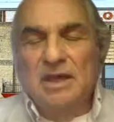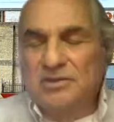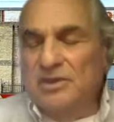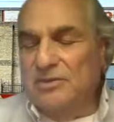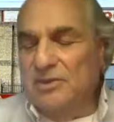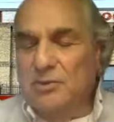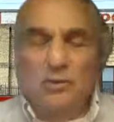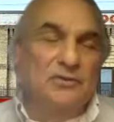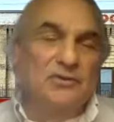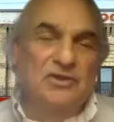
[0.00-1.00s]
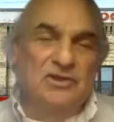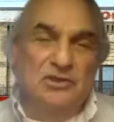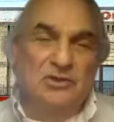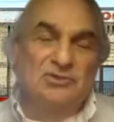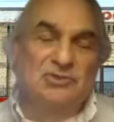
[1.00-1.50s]
think that over the
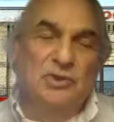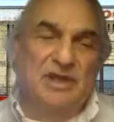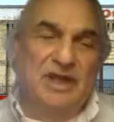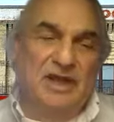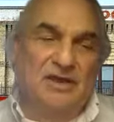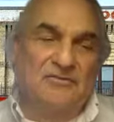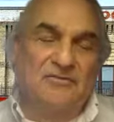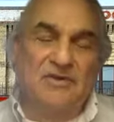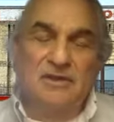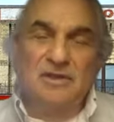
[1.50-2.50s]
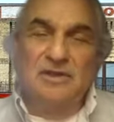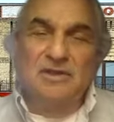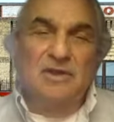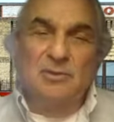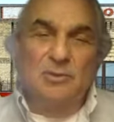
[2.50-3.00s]
years we have
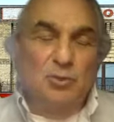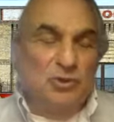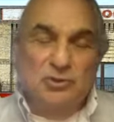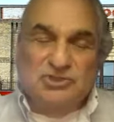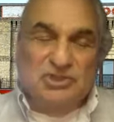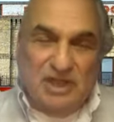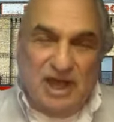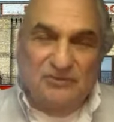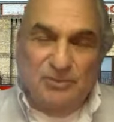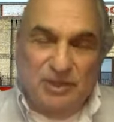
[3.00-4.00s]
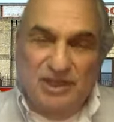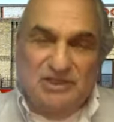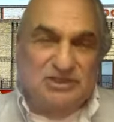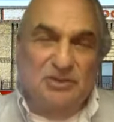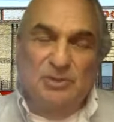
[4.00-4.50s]
produced a lot of
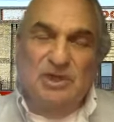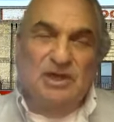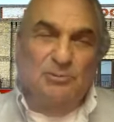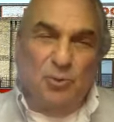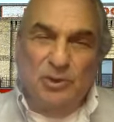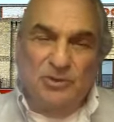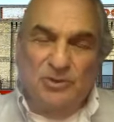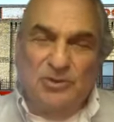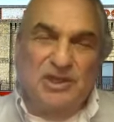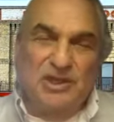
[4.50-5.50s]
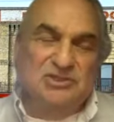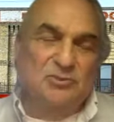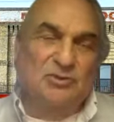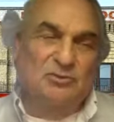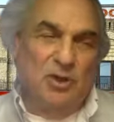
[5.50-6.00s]
plays, and they've been on important things, and
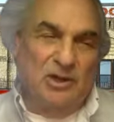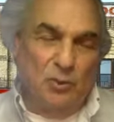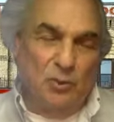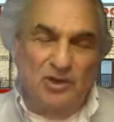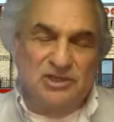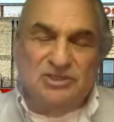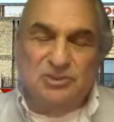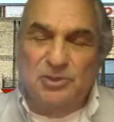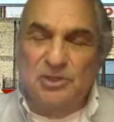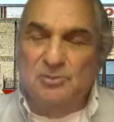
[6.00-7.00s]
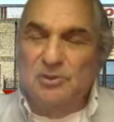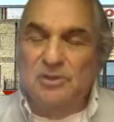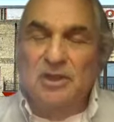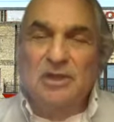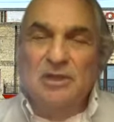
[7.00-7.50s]
we brought awareness to people.